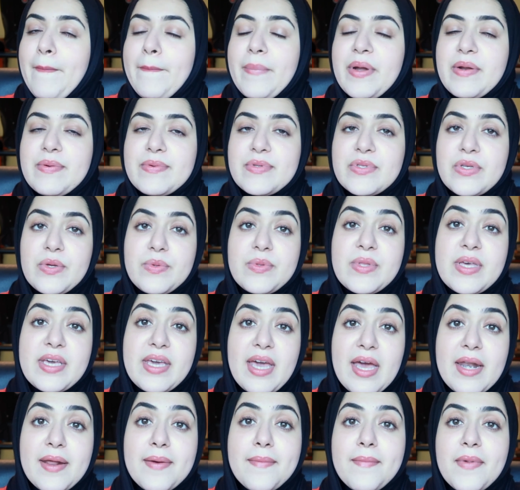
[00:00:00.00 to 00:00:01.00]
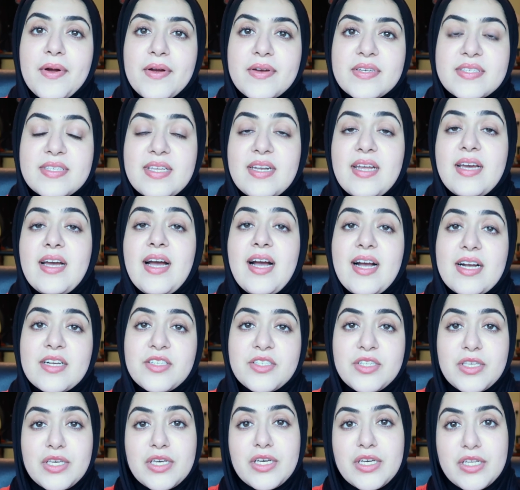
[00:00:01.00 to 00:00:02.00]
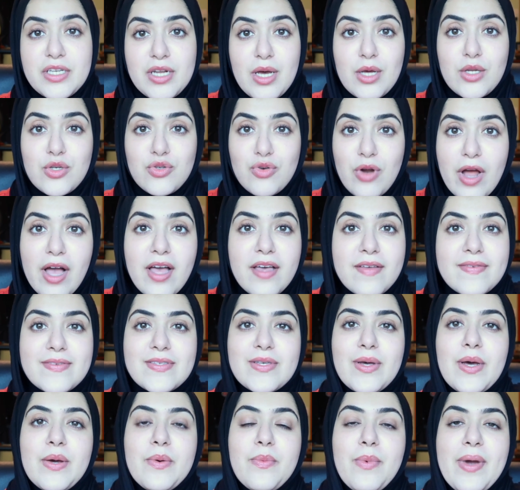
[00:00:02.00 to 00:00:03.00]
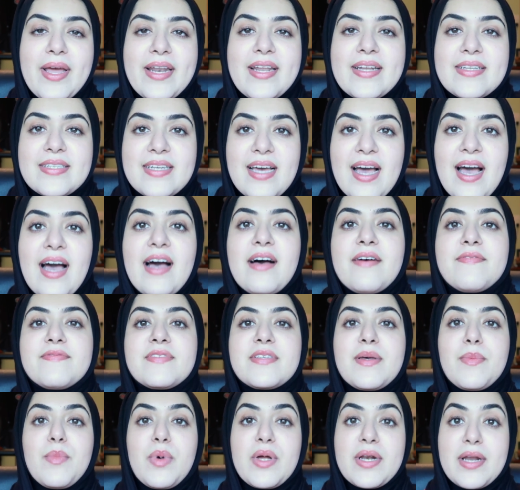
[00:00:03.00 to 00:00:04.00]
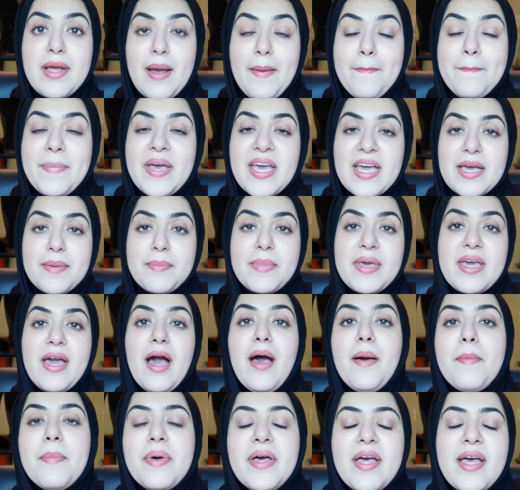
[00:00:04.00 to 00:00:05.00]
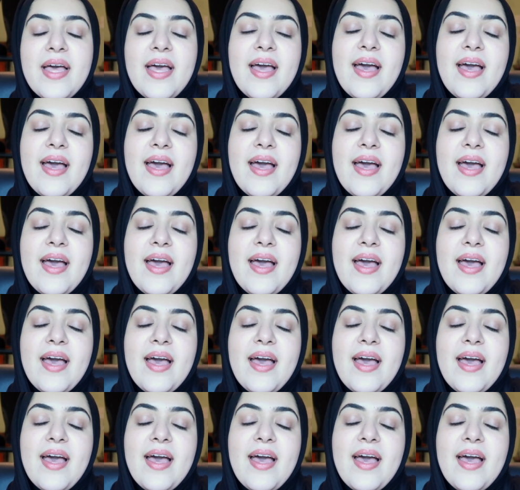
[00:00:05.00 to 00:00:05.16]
but it was only getting worse and I actually could not drive, so I waited to have someone come pick me up,